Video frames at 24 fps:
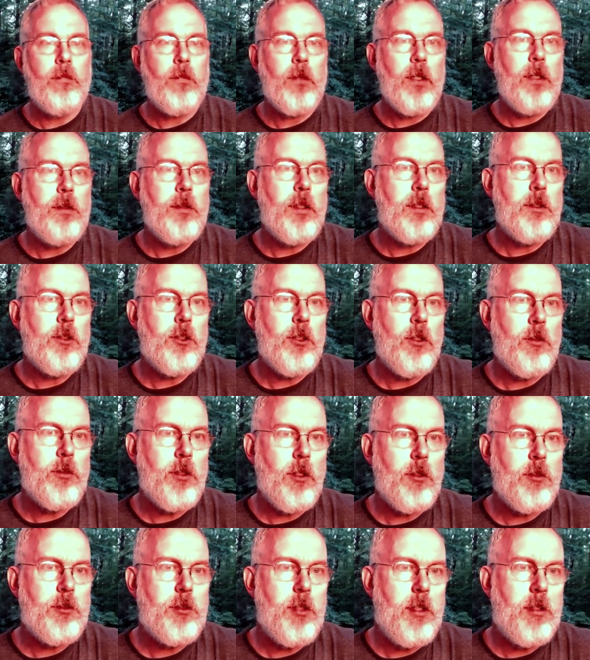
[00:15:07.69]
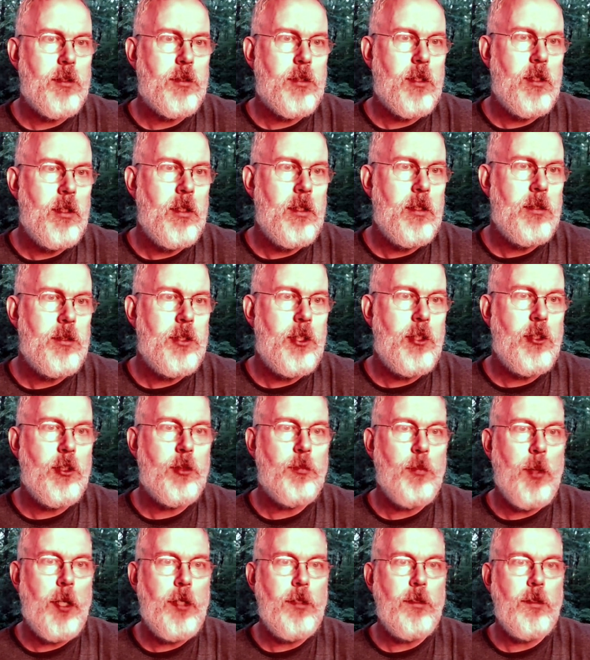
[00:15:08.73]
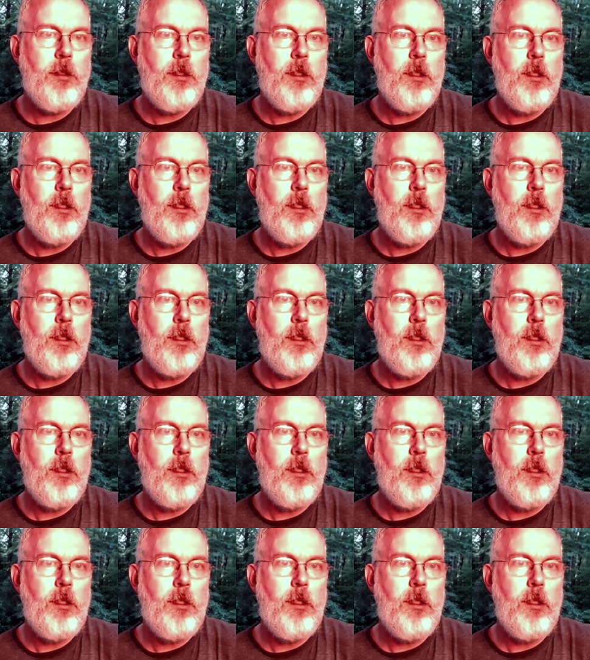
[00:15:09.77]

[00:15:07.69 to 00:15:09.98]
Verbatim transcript: And then Doe says, Cheers, mate.